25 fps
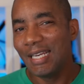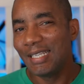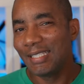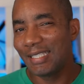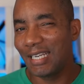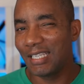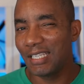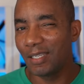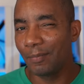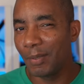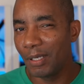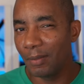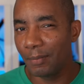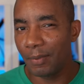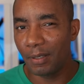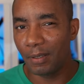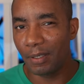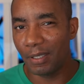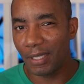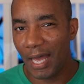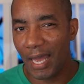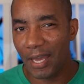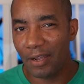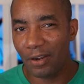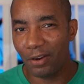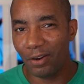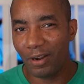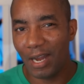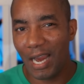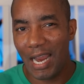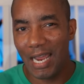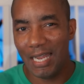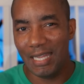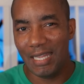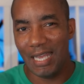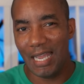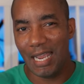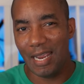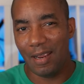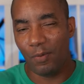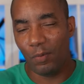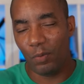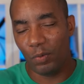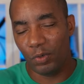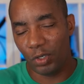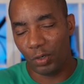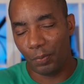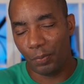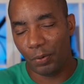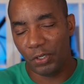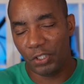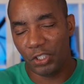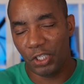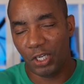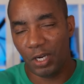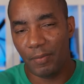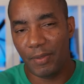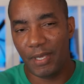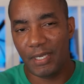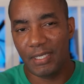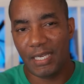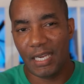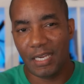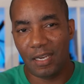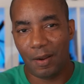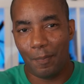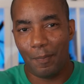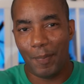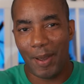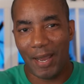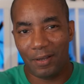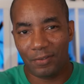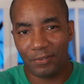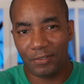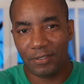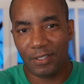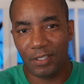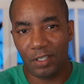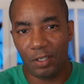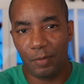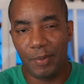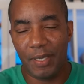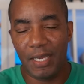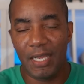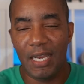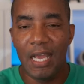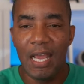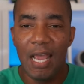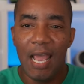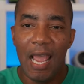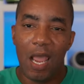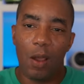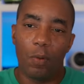tend to be a bit lighter, and they, when you're pushing them, they tend to bounce a little bit,